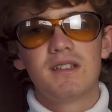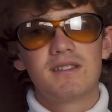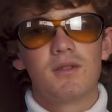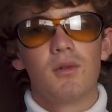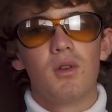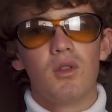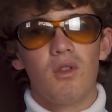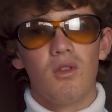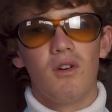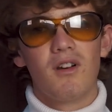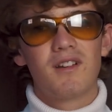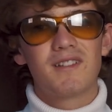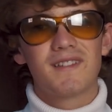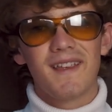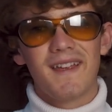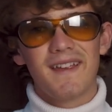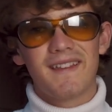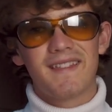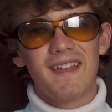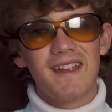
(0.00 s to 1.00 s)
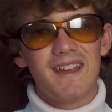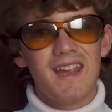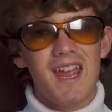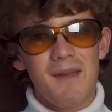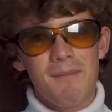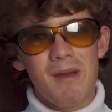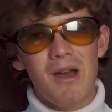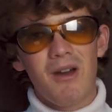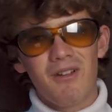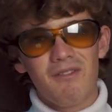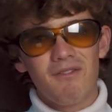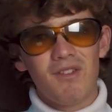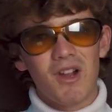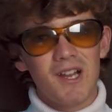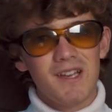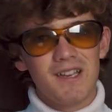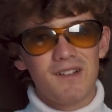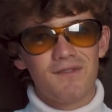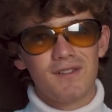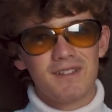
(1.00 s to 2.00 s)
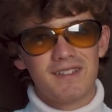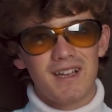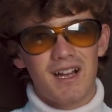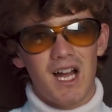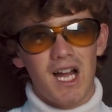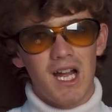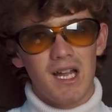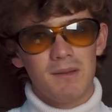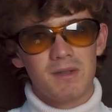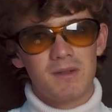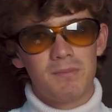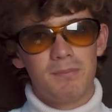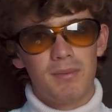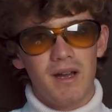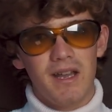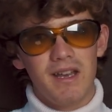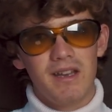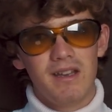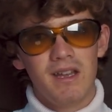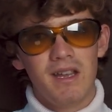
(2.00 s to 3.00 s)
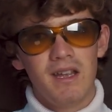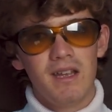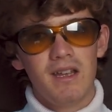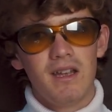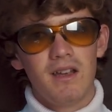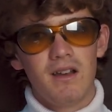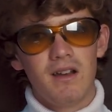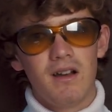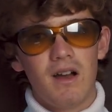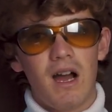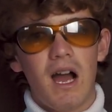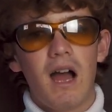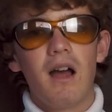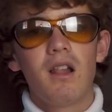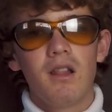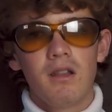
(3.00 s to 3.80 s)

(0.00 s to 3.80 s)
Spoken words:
so it looks like they came out at very different times, but I